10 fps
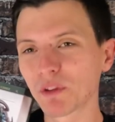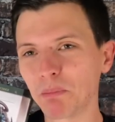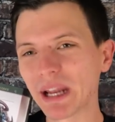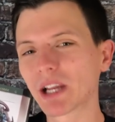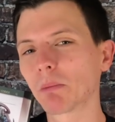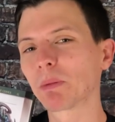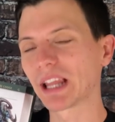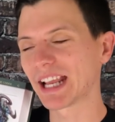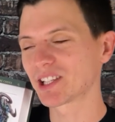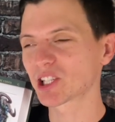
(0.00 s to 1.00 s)
of the big
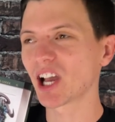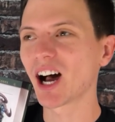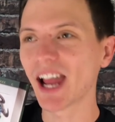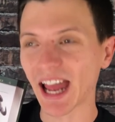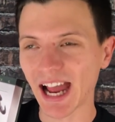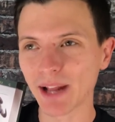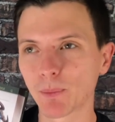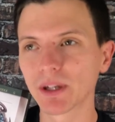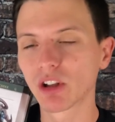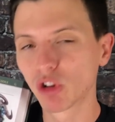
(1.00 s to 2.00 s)
complaints I
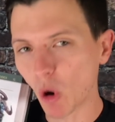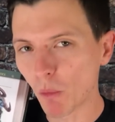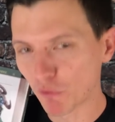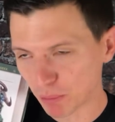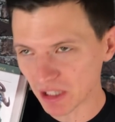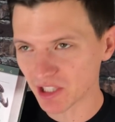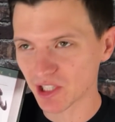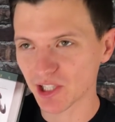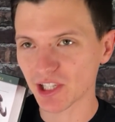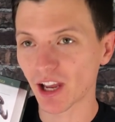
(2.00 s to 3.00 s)
had with the Tome of
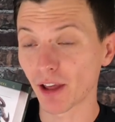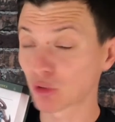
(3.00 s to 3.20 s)
Beasts,